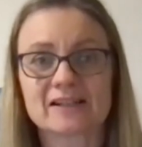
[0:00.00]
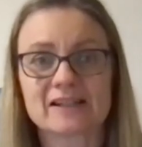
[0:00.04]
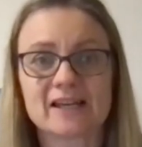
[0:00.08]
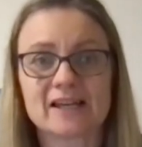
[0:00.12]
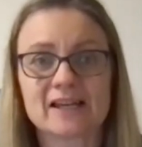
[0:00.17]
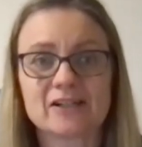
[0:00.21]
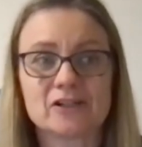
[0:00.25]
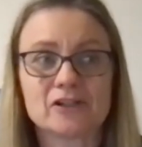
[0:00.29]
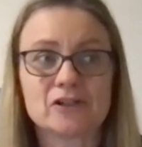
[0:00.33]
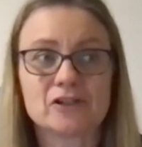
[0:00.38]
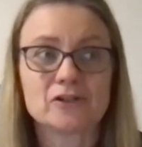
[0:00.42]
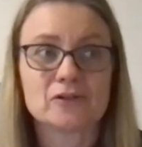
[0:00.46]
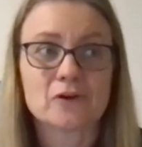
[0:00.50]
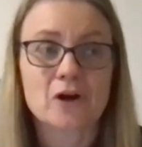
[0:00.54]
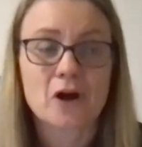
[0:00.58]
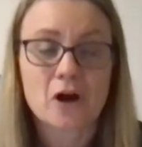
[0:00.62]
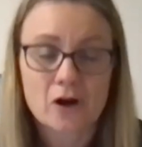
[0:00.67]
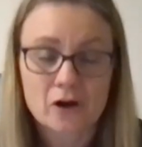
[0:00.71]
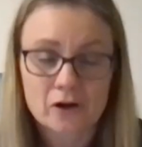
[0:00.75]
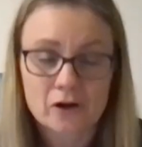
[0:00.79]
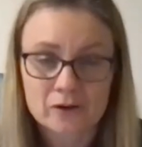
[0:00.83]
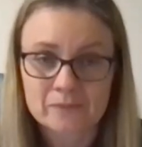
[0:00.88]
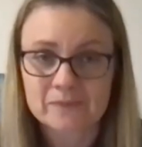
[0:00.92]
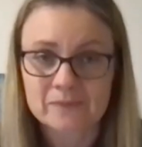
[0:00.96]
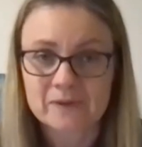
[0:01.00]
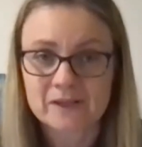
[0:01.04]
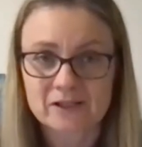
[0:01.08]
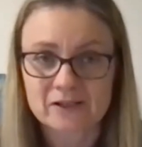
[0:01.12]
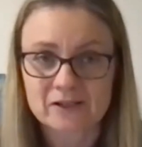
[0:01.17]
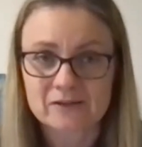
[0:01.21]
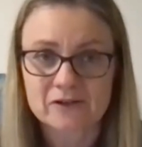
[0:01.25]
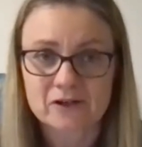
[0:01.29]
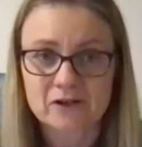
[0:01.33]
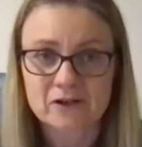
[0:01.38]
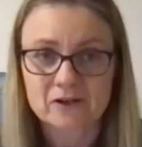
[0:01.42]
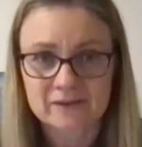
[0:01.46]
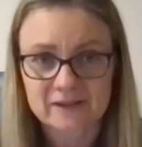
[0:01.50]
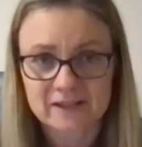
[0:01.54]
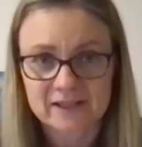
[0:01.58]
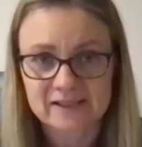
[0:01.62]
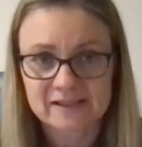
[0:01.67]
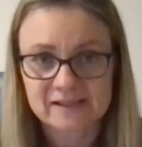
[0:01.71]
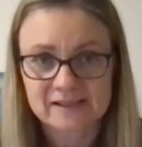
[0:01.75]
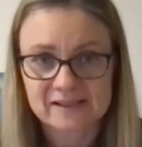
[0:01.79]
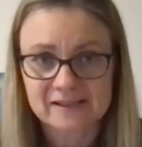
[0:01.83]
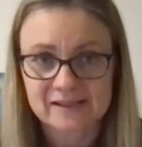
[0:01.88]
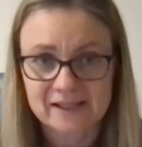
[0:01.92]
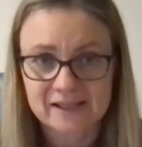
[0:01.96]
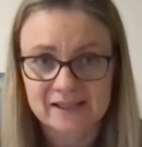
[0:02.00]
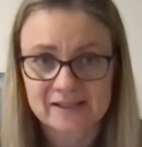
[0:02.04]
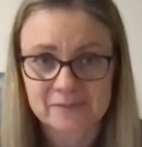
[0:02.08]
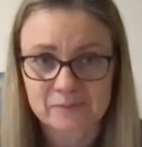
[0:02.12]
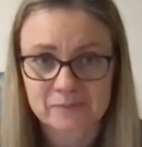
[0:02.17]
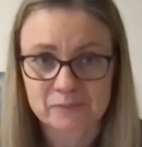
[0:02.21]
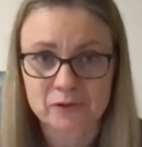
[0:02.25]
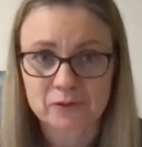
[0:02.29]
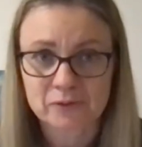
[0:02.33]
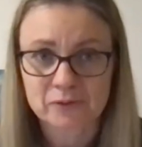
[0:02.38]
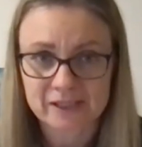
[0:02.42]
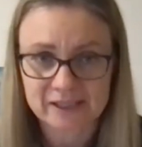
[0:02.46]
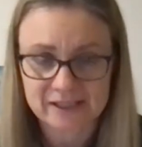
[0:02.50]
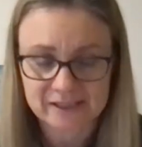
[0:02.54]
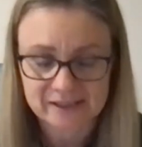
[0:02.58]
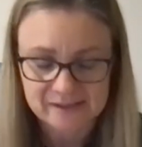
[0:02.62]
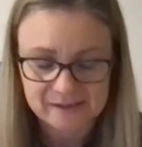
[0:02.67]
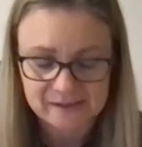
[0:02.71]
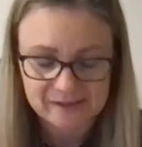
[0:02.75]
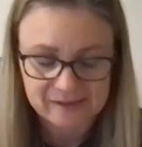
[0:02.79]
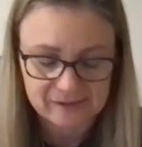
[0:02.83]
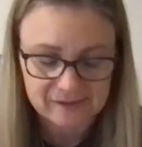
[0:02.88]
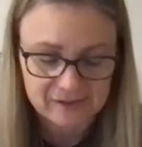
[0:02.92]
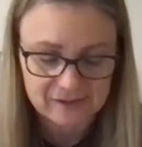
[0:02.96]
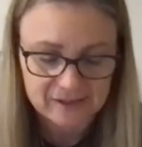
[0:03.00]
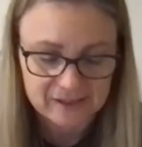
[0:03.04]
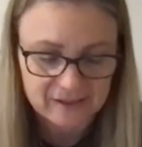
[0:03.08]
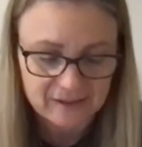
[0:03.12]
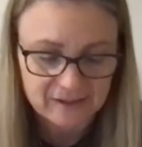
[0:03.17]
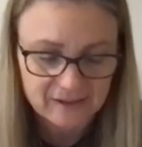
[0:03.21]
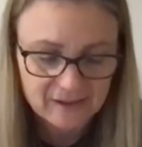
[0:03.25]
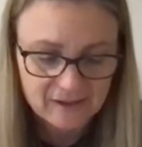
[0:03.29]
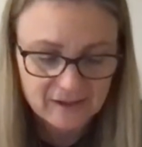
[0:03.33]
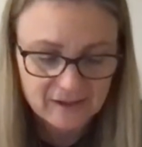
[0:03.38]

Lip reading: that new hope that you've got that's brewing inside.